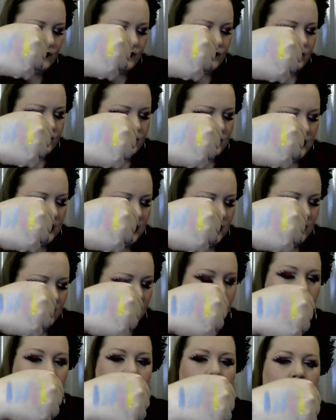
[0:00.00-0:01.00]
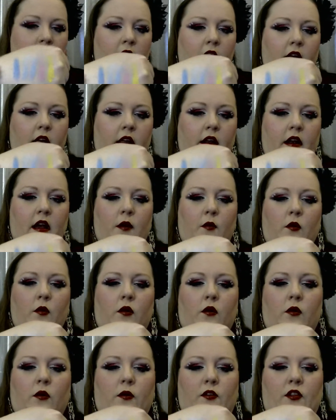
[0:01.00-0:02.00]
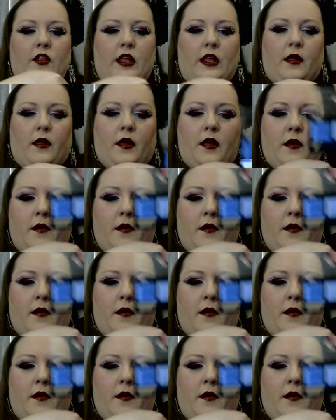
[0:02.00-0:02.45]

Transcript: And I will hold the